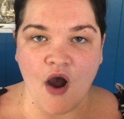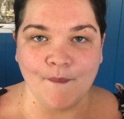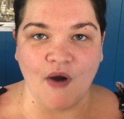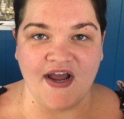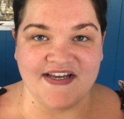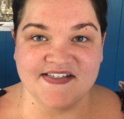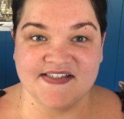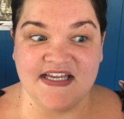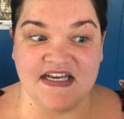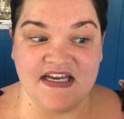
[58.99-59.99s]
my
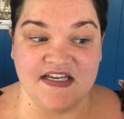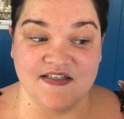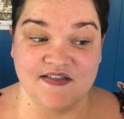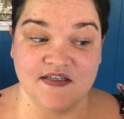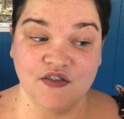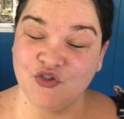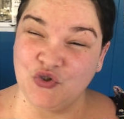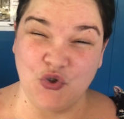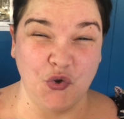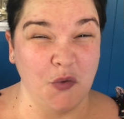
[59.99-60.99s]
skin is
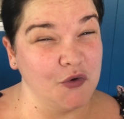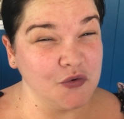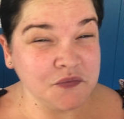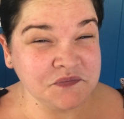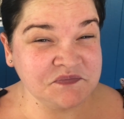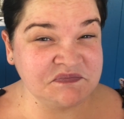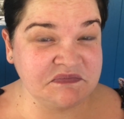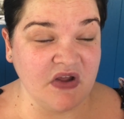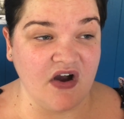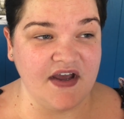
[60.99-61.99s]
normal.
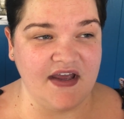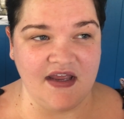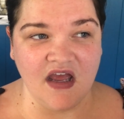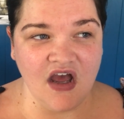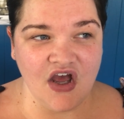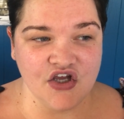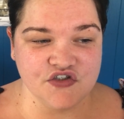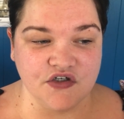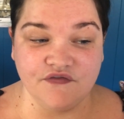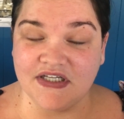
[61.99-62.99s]
I
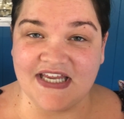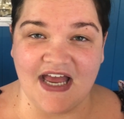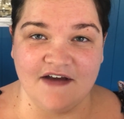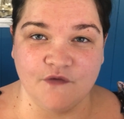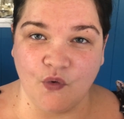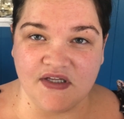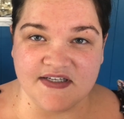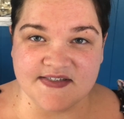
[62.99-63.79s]
don't really have oily